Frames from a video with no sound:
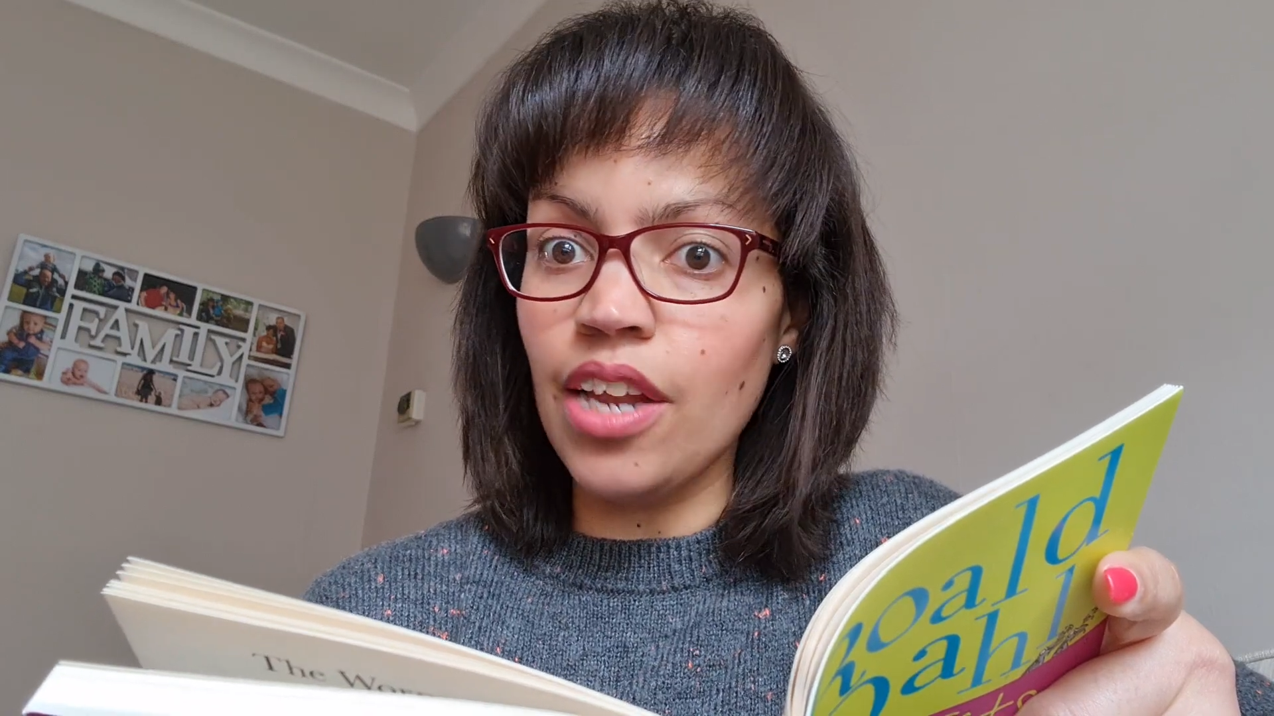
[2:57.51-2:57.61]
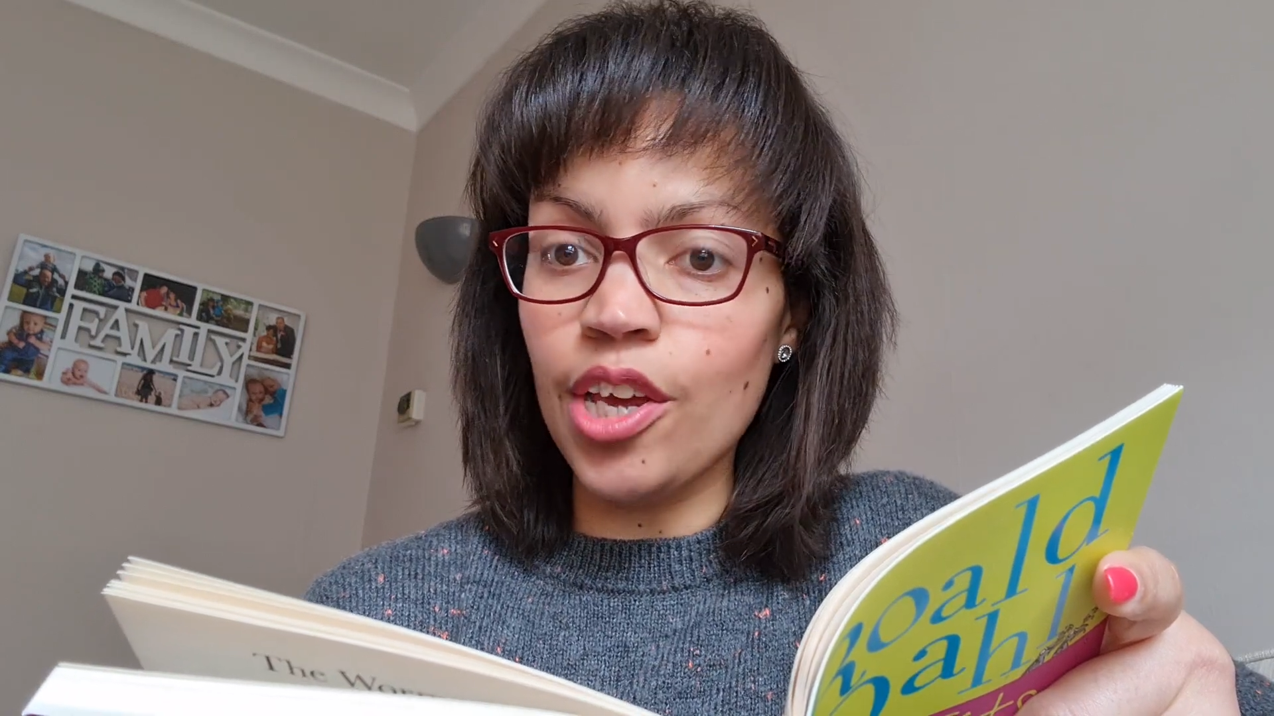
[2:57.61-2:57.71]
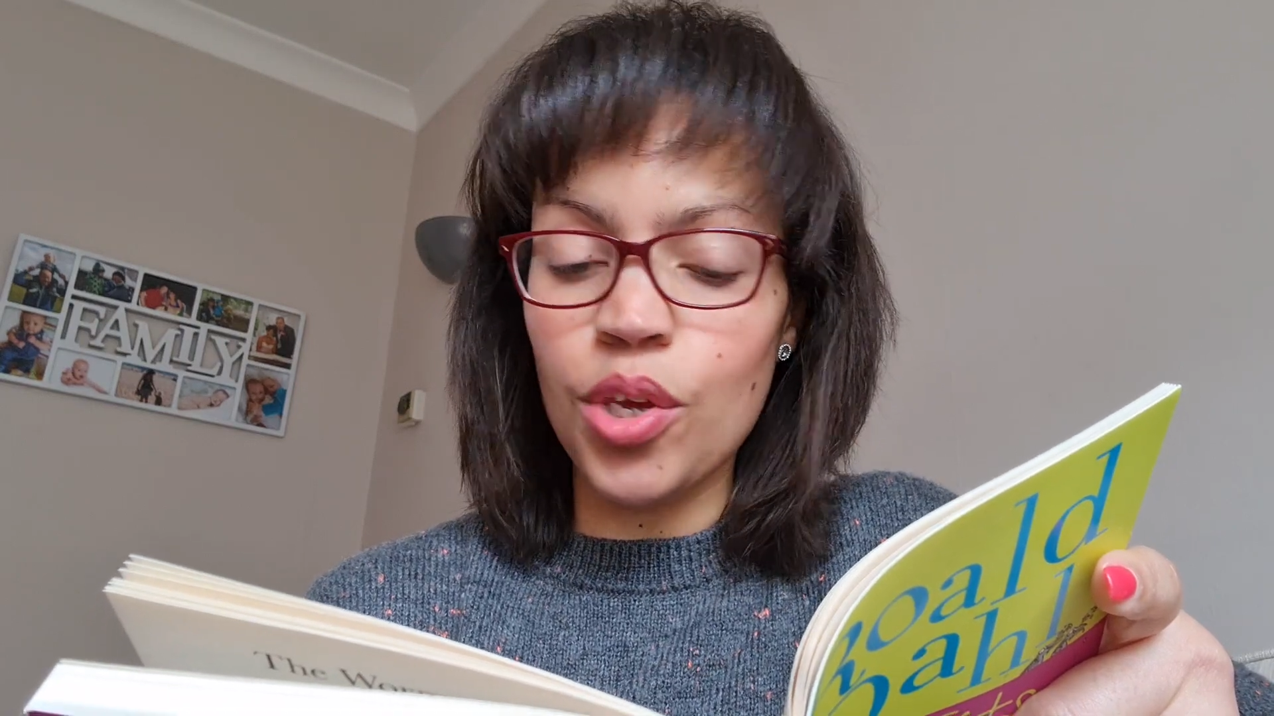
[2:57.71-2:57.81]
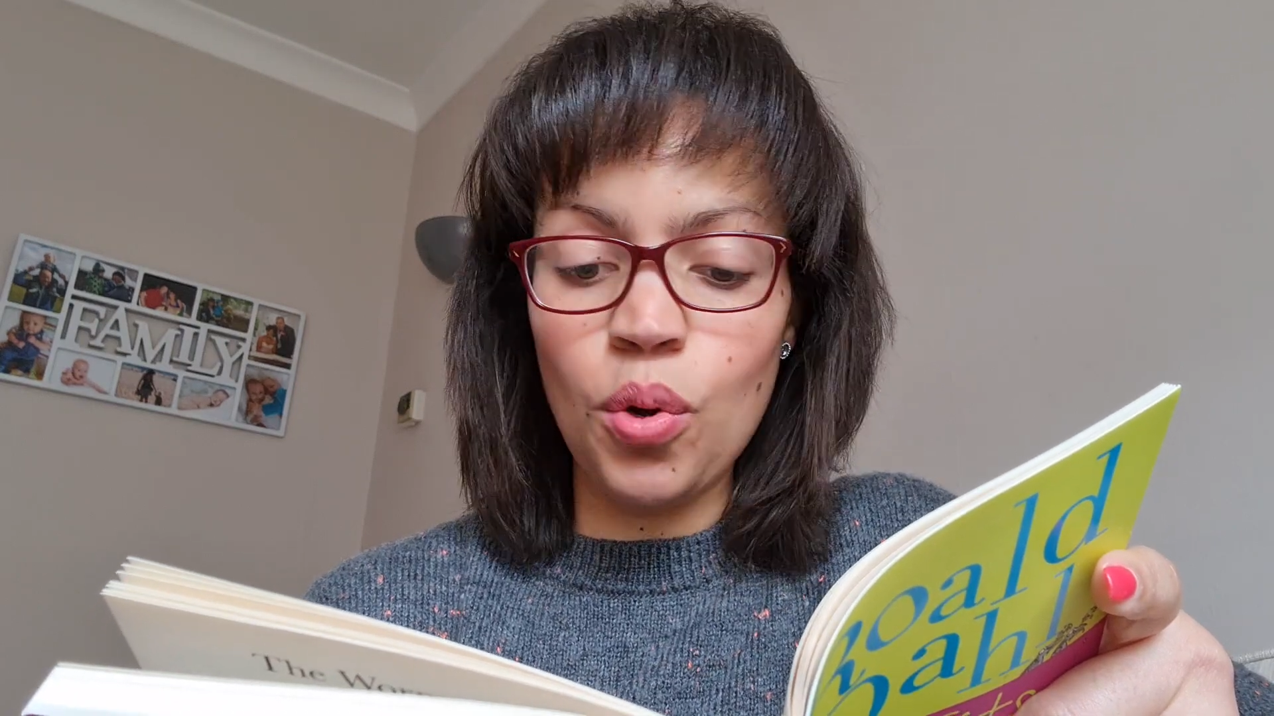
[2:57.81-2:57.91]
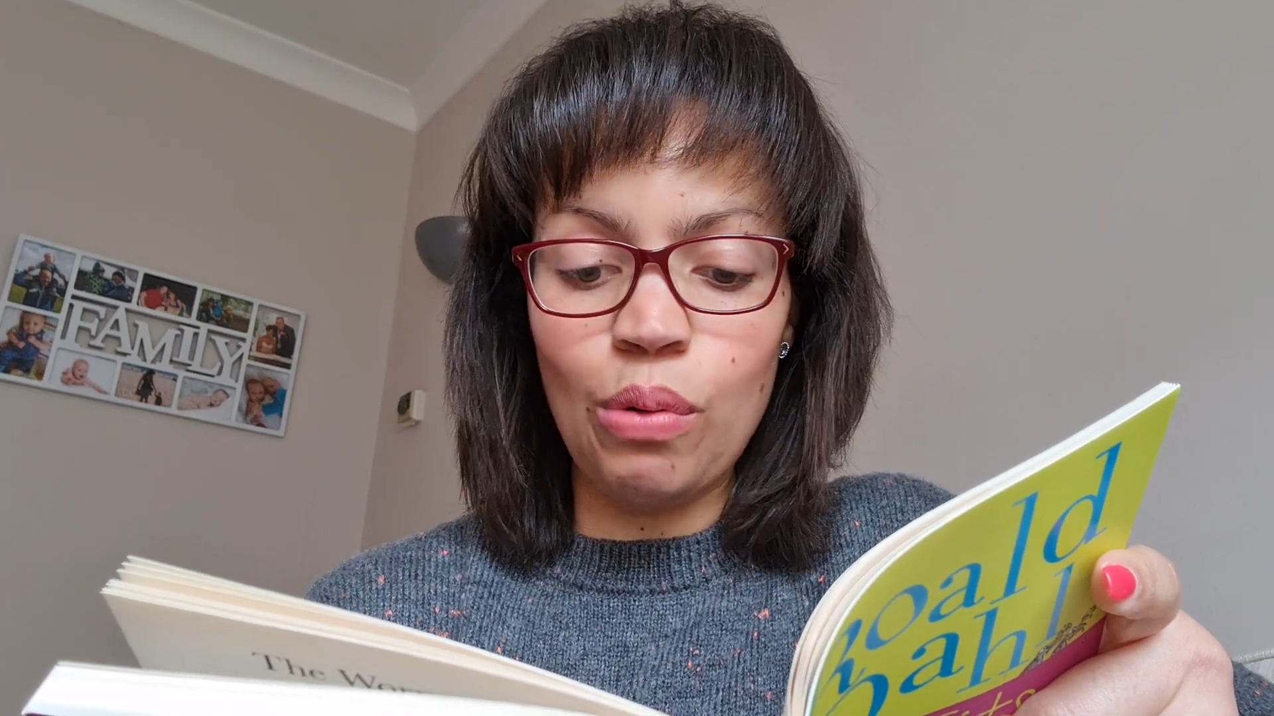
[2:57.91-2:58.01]

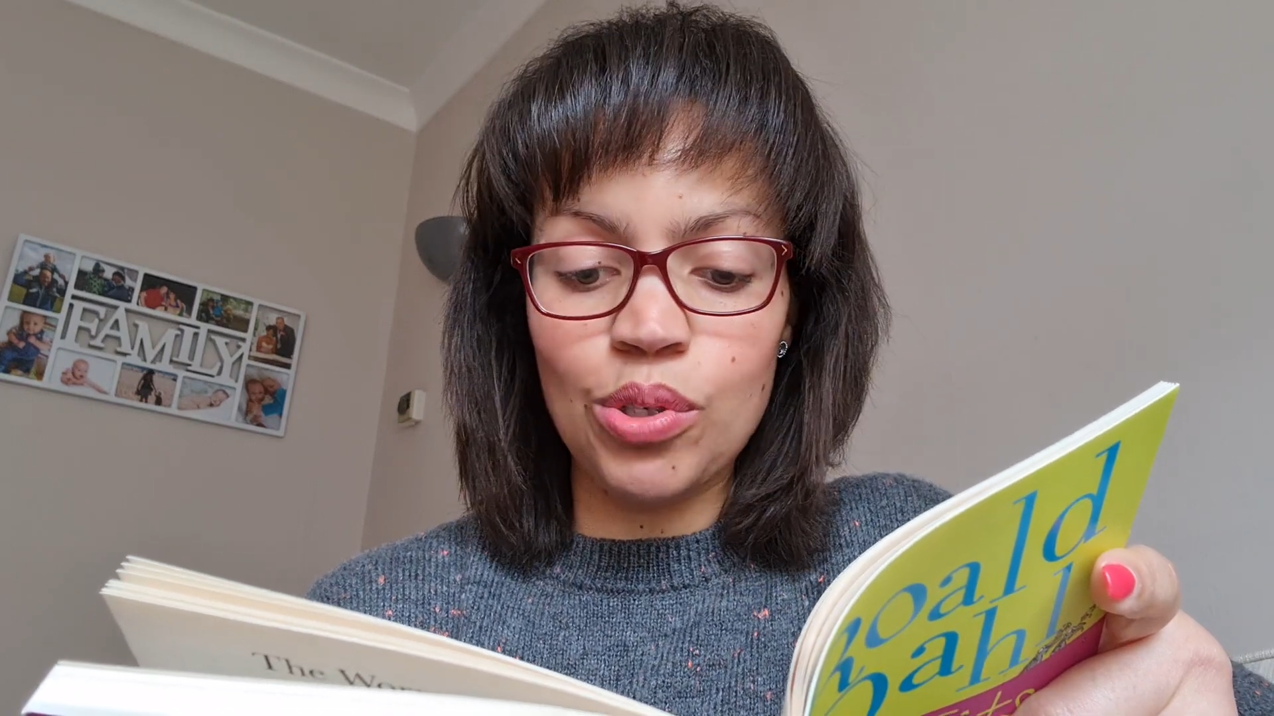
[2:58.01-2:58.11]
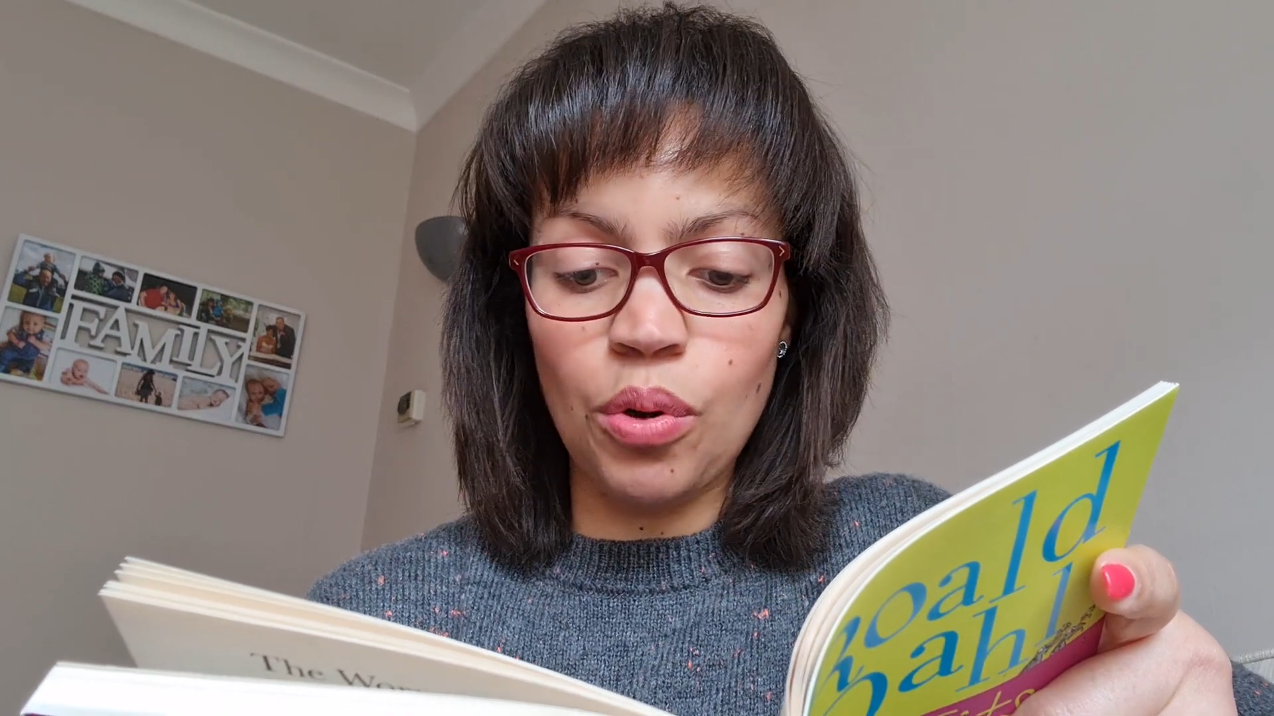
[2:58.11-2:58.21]
like yours